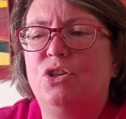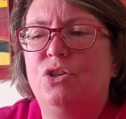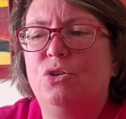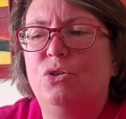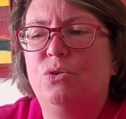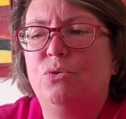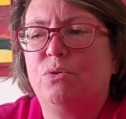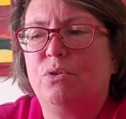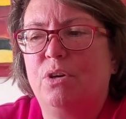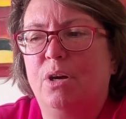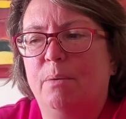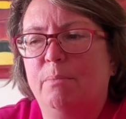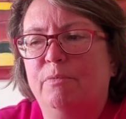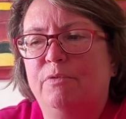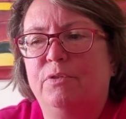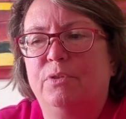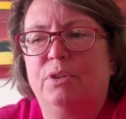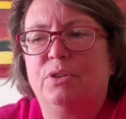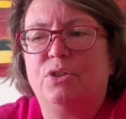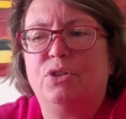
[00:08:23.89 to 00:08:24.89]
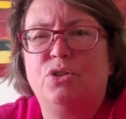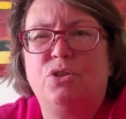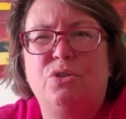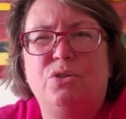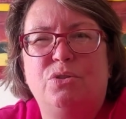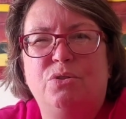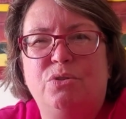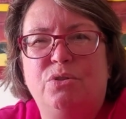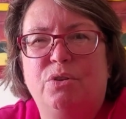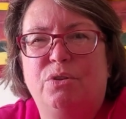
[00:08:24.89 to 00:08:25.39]
you come for a
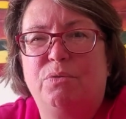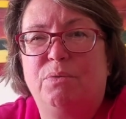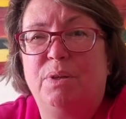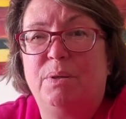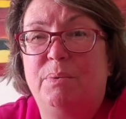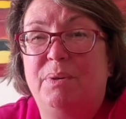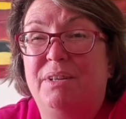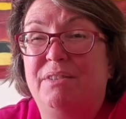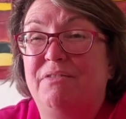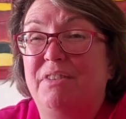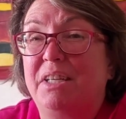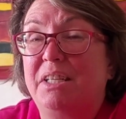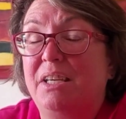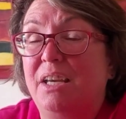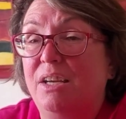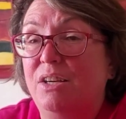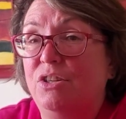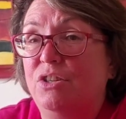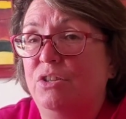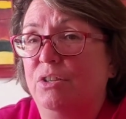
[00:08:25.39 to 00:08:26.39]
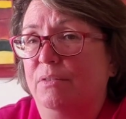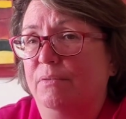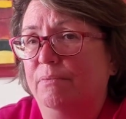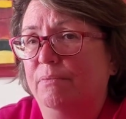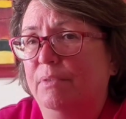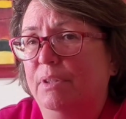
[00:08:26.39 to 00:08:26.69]
2 to 3 week vacation.